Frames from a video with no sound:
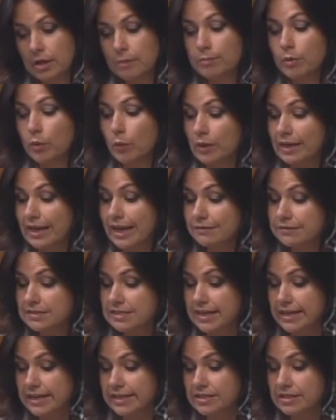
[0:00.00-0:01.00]
But we have
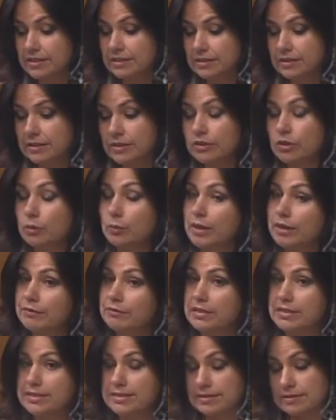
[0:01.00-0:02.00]
said that we have
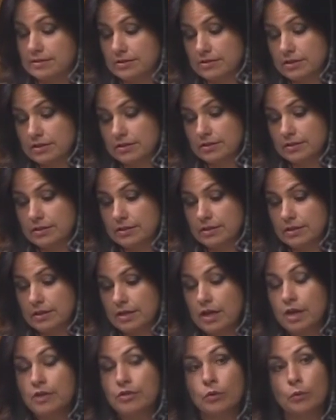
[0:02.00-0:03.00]
listened
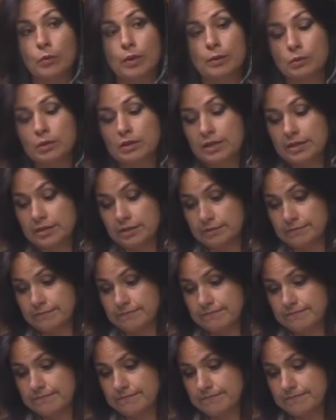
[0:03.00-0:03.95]
and that we will learn.